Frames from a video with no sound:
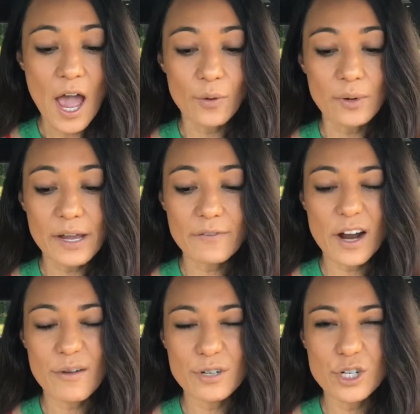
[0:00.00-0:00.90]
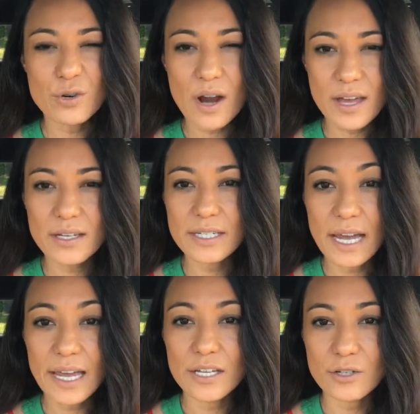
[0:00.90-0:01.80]
whenever I would try to
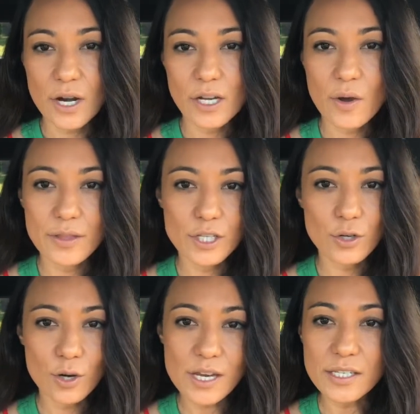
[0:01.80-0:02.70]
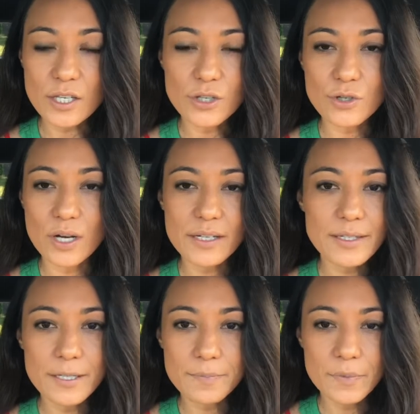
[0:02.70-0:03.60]
diet and try to go on this crazy
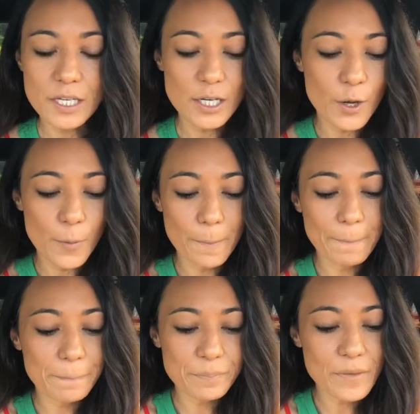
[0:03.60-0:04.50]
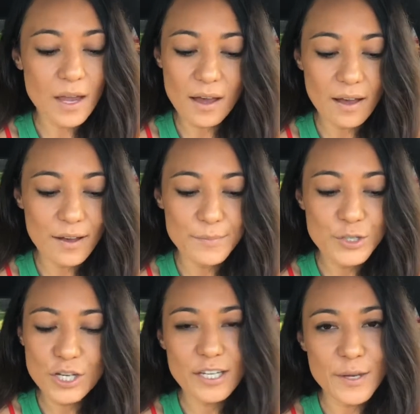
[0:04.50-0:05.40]
strict, you know,
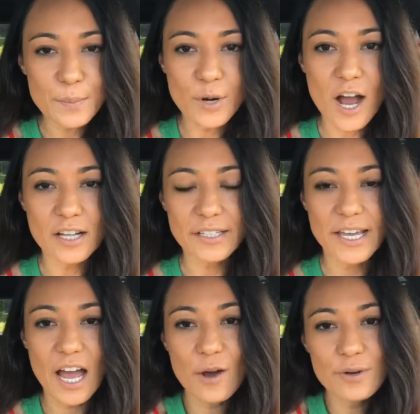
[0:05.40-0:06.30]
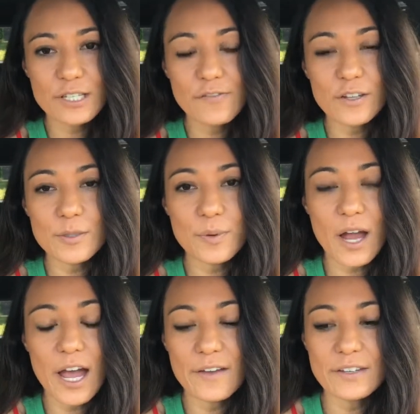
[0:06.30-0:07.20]
chicken and broccoli, I always felt
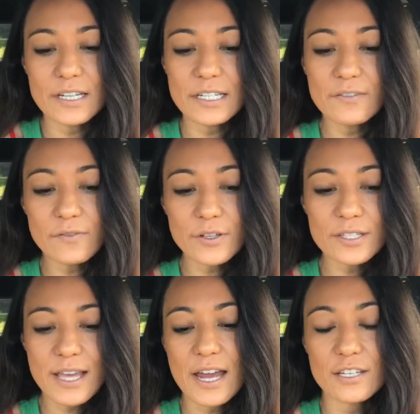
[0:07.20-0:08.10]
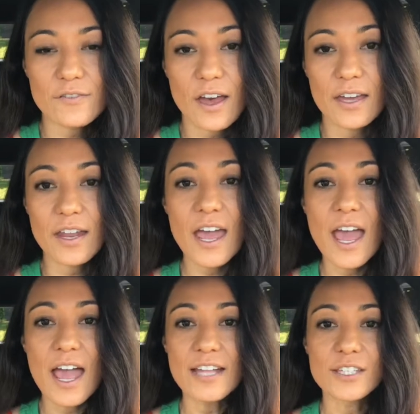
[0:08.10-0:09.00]
deprived. I didn't feel satisfied.
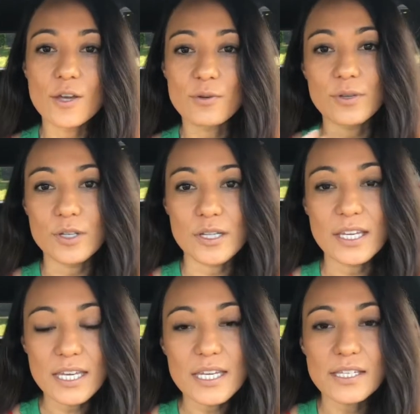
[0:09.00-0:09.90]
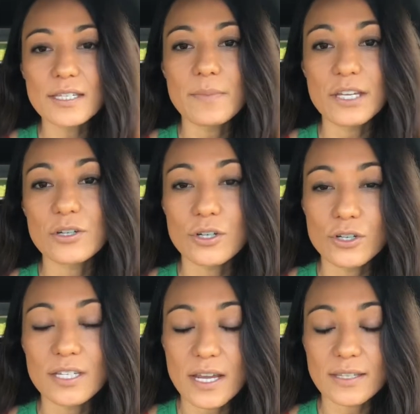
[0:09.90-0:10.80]
And so the key is to make sure you're
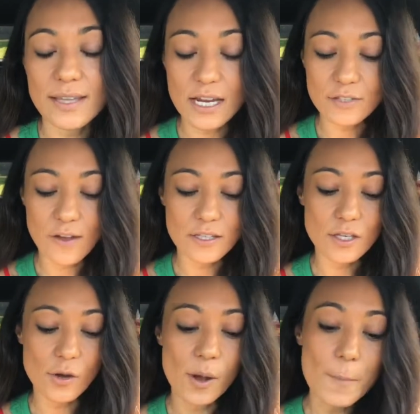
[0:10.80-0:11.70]
staying satisfied. So